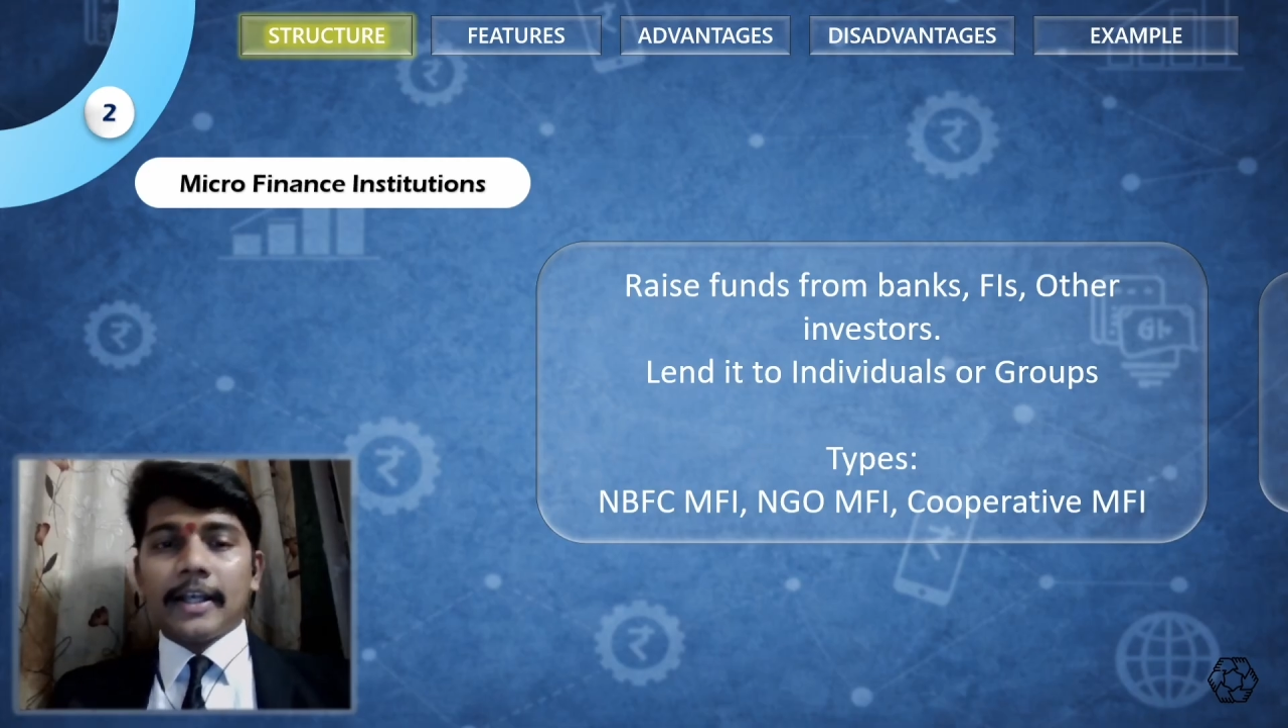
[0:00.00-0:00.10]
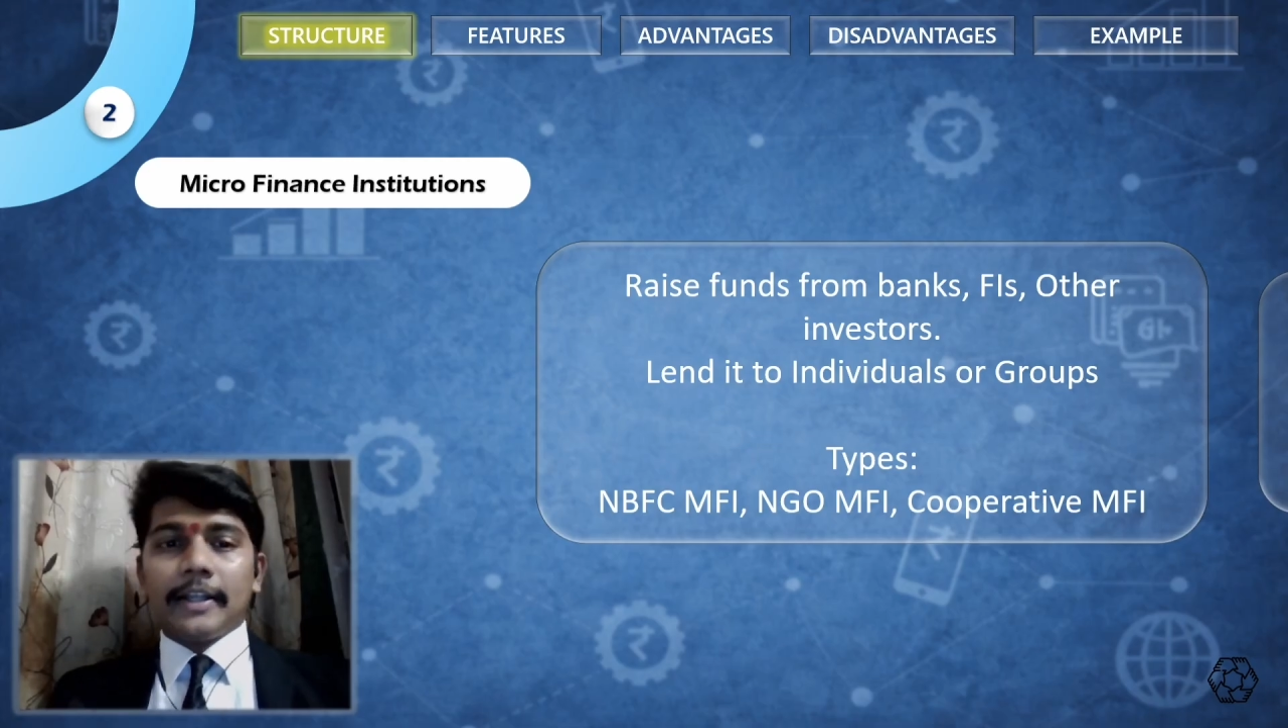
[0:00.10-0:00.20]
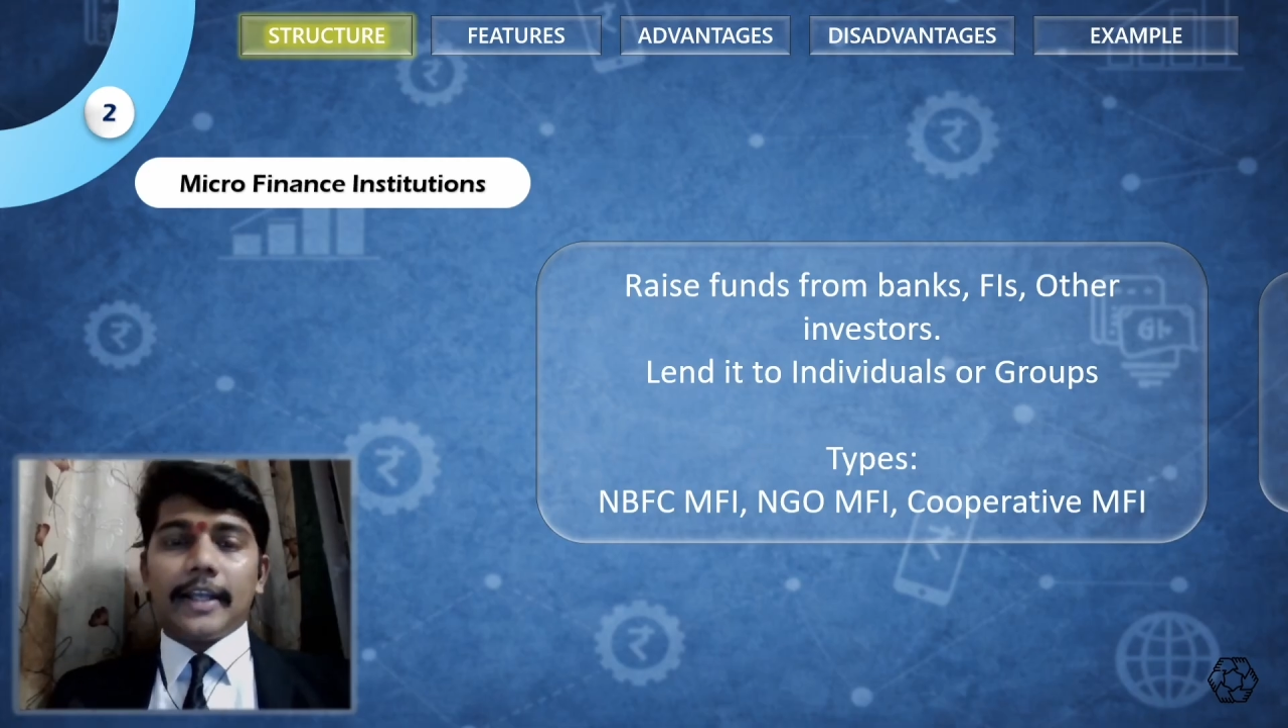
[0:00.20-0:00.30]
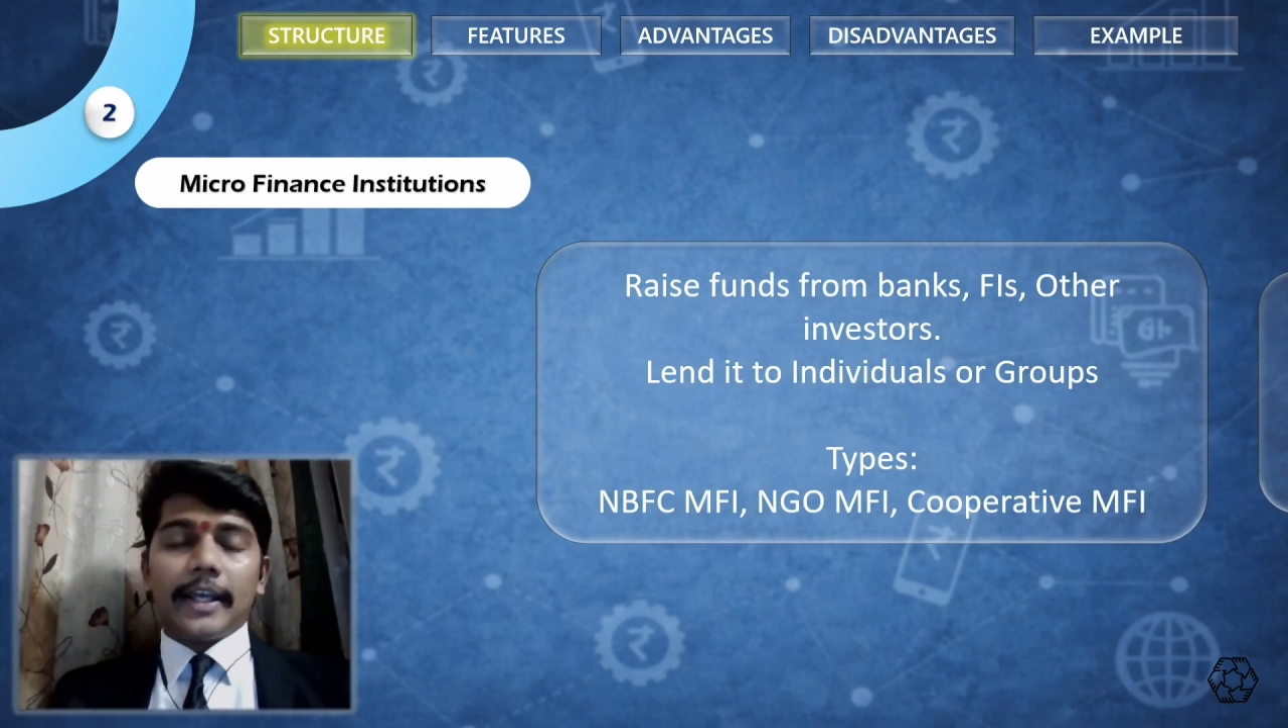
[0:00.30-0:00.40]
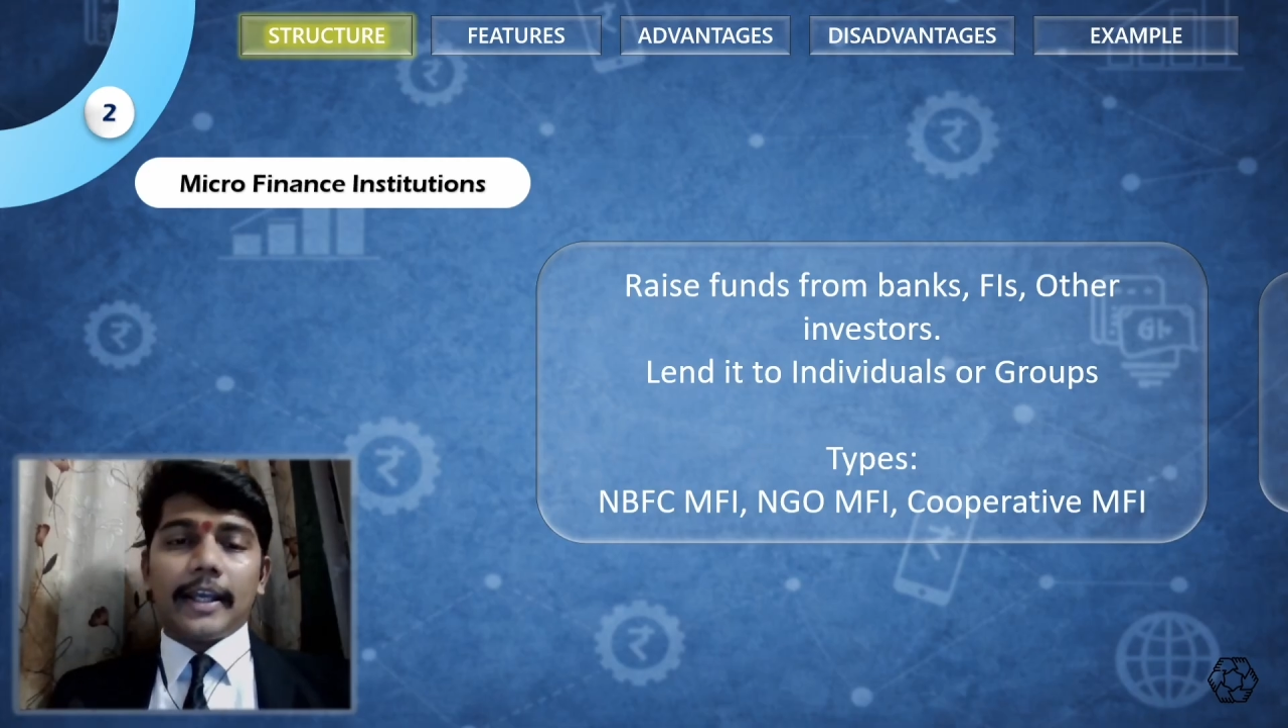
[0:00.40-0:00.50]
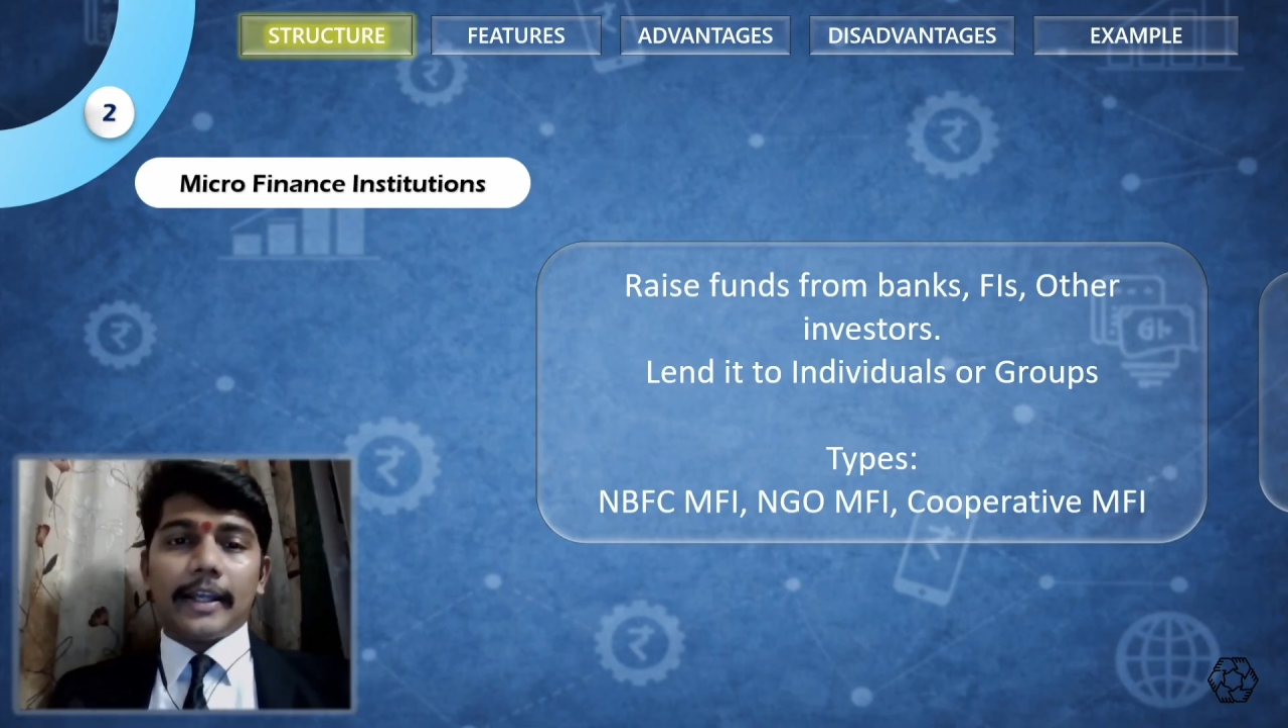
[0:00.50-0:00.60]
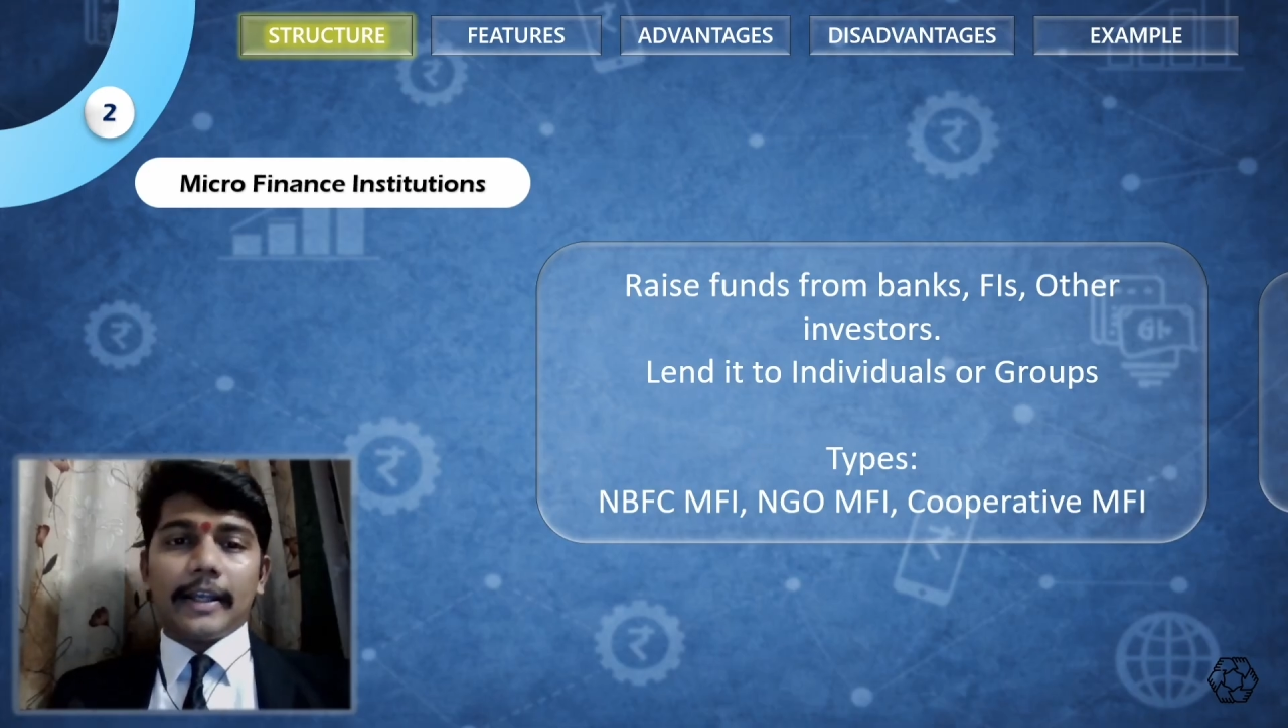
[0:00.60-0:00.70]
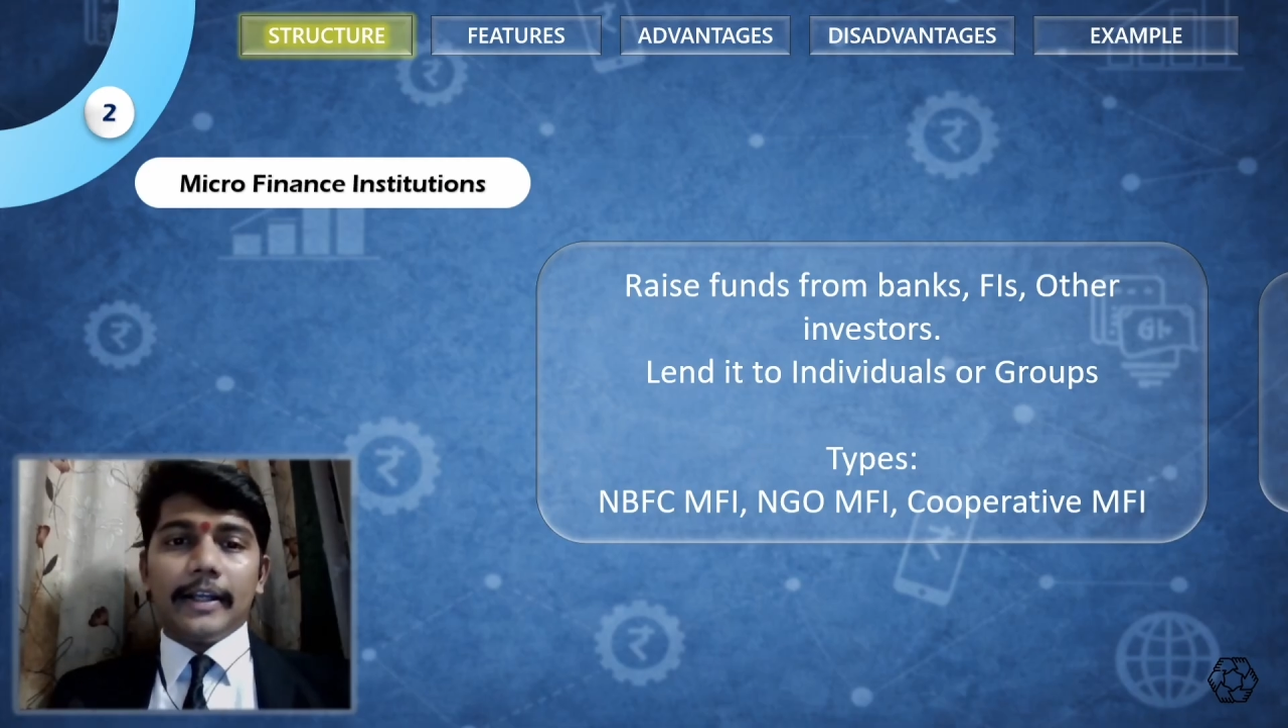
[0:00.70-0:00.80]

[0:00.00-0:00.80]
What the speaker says: They